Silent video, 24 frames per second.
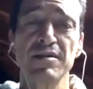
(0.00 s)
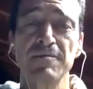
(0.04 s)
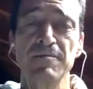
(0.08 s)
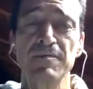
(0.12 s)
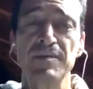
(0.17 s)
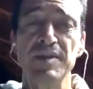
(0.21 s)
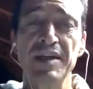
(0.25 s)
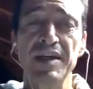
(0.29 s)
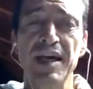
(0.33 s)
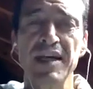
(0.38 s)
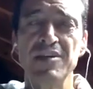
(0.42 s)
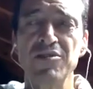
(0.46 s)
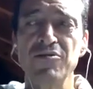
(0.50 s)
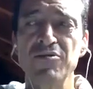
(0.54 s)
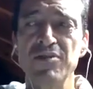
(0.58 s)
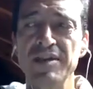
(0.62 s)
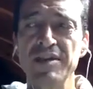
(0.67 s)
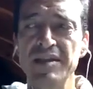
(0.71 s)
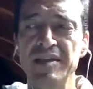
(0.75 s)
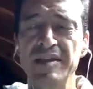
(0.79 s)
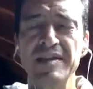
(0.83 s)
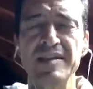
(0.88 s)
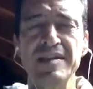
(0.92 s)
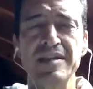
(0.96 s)
they
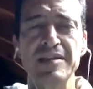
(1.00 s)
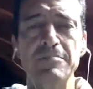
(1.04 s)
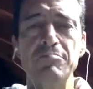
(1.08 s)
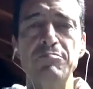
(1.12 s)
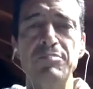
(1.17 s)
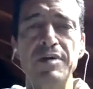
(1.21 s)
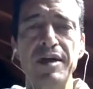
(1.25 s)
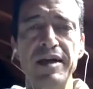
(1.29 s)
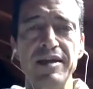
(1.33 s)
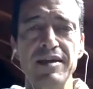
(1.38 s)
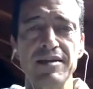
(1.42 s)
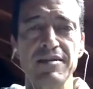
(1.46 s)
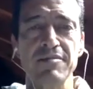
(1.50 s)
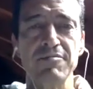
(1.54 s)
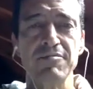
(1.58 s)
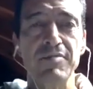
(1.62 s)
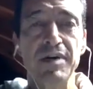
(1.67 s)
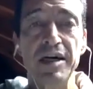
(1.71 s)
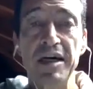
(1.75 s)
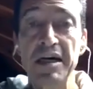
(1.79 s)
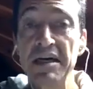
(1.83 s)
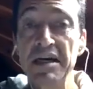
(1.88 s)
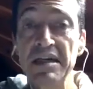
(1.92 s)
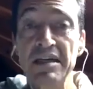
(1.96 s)
actually dissipate
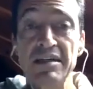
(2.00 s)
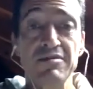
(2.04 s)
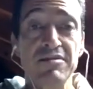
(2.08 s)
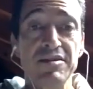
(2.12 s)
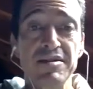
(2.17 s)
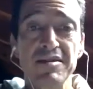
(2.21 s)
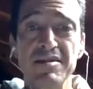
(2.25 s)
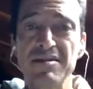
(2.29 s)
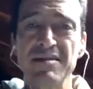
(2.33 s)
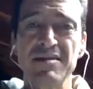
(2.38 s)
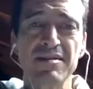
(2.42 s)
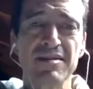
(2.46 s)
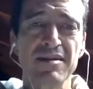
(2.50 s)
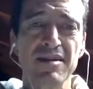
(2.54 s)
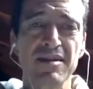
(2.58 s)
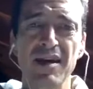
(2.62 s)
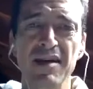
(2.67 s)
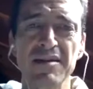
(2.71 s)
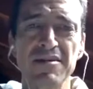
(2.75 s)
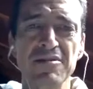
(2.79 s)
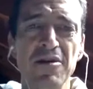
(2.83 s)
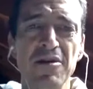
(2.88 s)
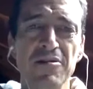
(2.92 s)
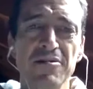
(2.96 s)
by just
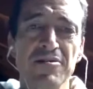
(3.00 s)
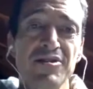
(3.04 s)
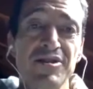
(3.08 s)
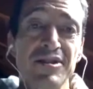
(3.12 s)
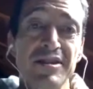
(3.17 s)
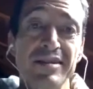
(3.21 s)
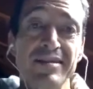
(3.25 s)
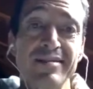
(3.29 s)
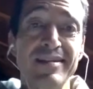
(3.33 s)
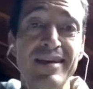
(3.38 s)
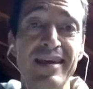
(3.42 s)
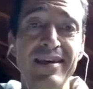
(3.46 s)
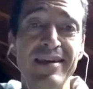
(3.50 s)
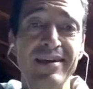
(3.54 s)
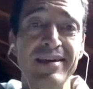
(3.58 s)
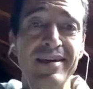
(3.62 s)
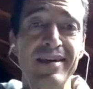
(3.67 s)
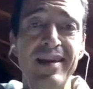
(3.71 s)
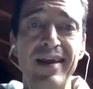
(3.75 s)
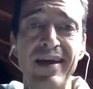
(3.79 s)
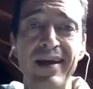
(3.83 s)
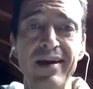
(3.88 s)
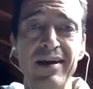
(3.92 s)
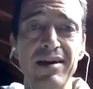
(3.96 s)
acknowledging they are
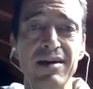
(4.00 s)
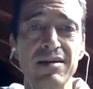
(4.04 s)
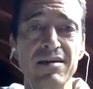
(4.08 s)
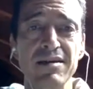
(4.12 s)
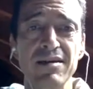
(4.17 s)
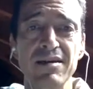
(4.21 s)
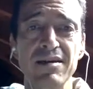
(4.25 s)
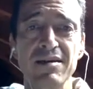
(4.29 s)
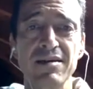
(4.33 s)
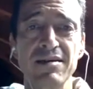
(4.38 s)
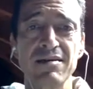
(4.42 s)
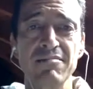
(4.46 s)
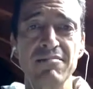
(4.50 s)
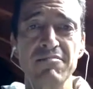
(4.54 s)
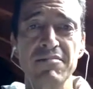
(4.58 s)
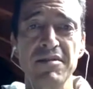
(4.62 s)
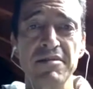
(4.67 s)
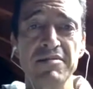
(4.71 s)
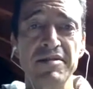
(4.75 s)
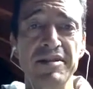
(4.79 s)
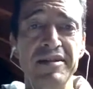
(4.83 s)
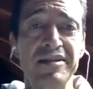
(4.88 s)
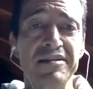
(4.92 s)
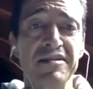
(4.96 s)
there and
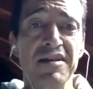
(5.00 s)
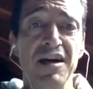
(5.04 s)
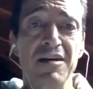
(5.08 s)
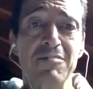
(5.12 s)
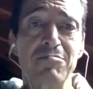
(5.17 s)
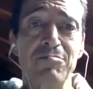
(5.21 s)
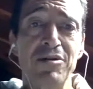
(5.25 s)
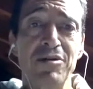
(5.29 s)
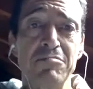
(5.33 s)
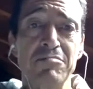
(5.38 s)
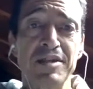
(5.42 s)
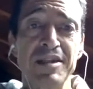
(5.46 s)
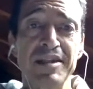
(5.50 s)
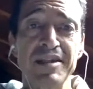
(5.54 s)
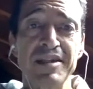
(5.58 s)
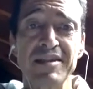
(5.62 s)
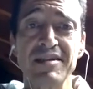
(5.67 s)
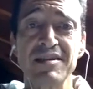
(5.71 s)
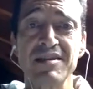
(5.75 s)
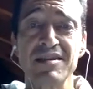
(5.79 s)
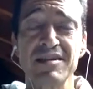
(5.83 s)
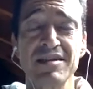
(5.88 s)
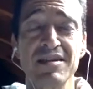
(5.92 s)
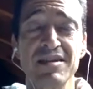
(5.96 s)
they are not
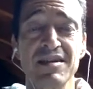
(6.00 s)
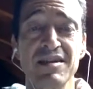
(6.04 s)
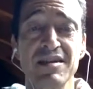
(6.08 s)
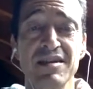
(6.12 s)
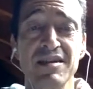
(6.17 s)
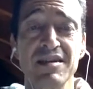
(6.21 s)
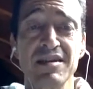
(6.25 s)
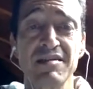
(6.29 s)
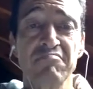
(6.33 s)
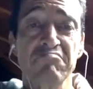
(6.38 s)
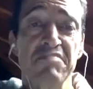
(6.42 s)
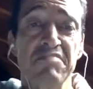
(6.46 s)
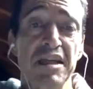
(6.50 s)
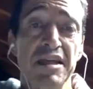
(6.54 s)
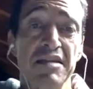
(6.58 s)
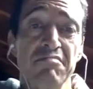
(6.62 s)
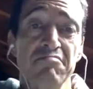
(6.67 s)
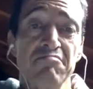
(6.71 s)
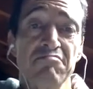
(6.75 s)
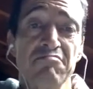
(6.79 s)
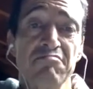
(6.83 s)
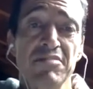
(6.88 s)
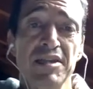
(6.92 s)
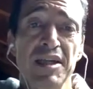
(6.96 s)
permanent
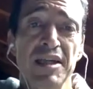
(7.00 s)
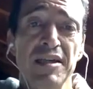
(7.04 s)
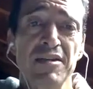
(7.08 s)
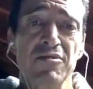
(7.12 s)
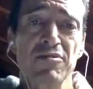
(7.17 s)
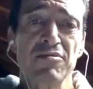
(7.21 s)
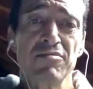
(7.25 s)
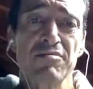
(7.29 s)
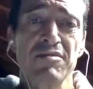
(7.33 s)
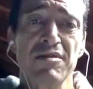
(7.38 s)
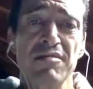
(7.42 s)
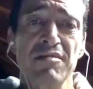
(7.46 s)
and they don't